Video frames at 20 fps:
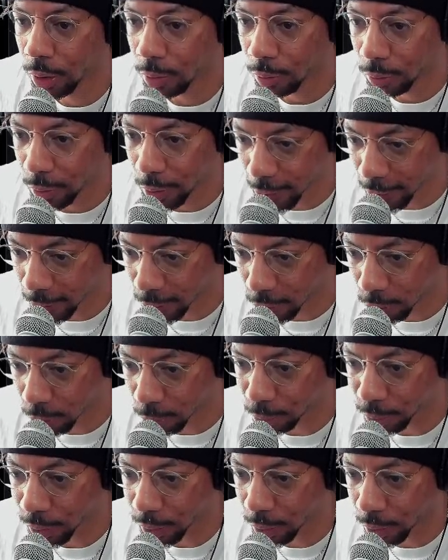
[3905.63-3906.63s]
This is going to
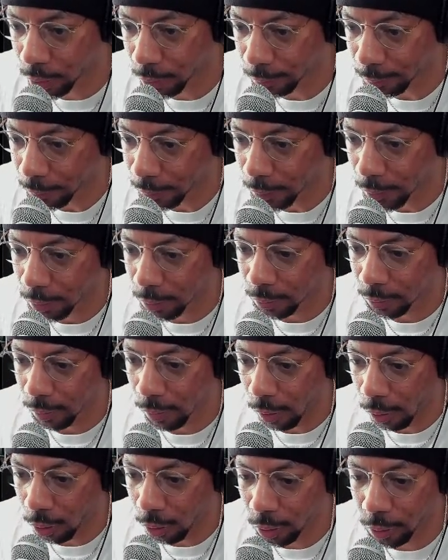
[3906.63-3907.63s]
bring up
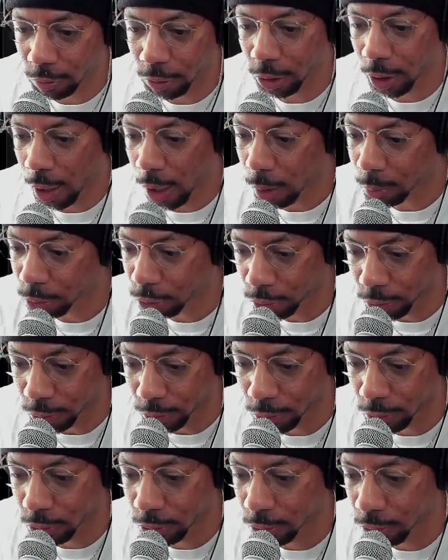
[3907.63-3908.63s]
all of your
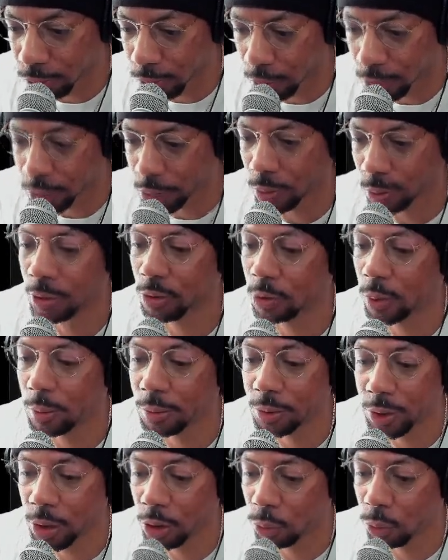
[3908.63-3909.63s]
options, right? So that's why I'm
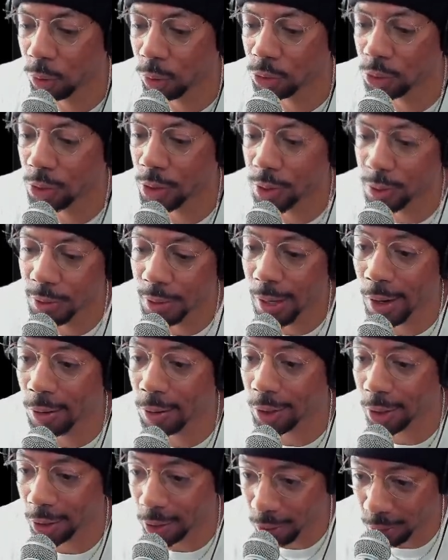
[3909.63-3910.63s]
saying once you get down
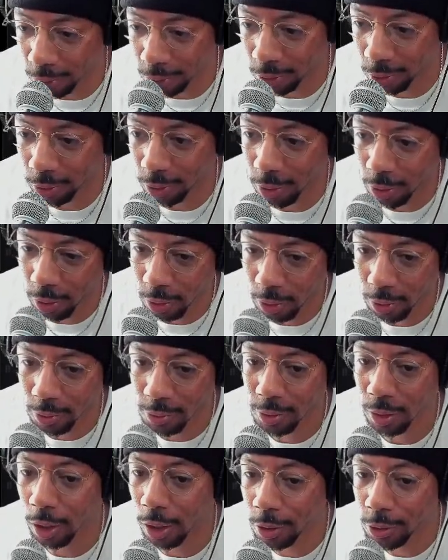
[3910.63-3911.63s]
here
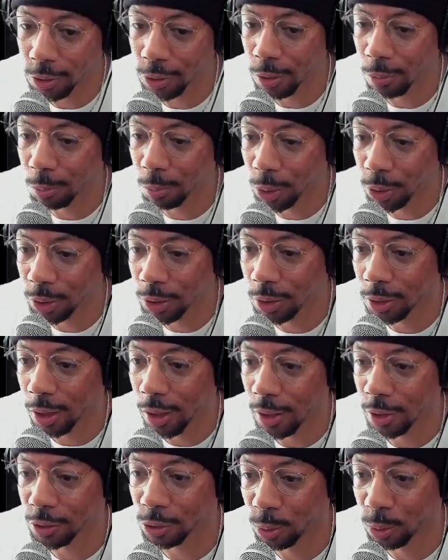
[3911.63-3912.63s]
to under $1 million
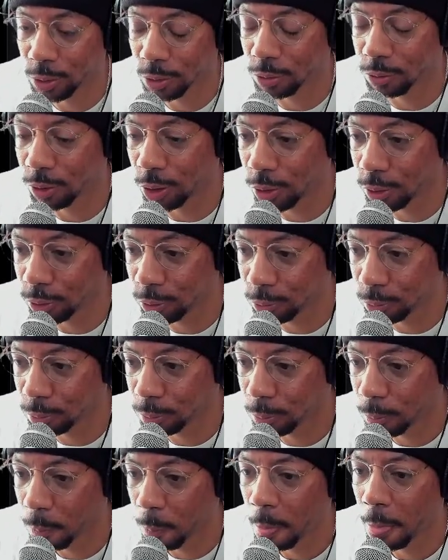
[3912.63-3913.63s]
worth of volume,
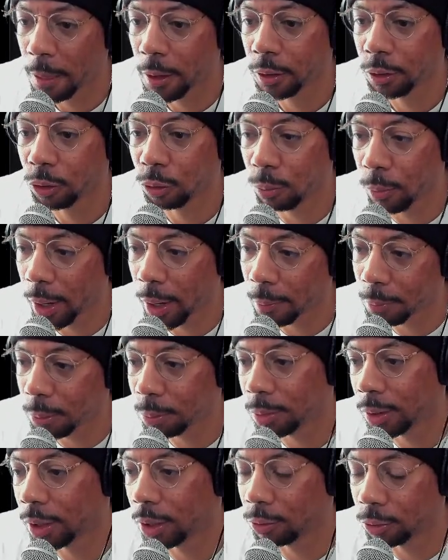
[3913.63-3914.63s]
you might be
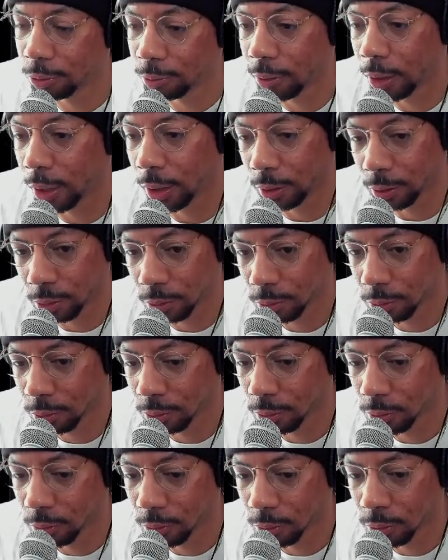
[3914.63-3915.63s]
playing with fire,
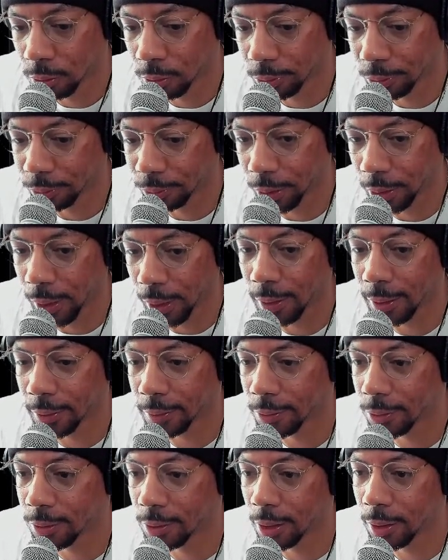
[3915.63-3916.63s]
right? I like
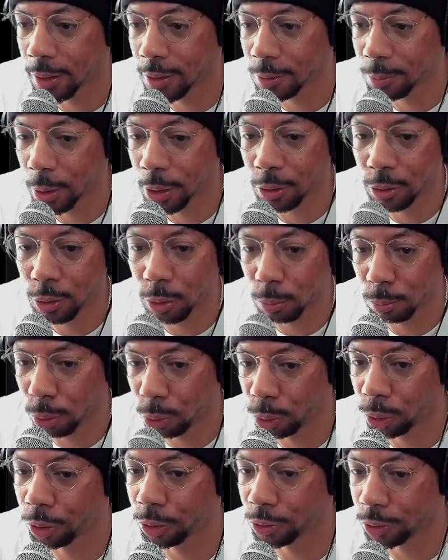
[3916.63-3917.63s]
to say that's my little
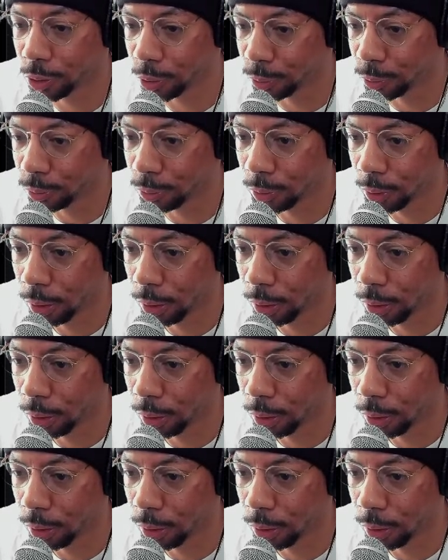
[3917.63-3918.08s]
border zone.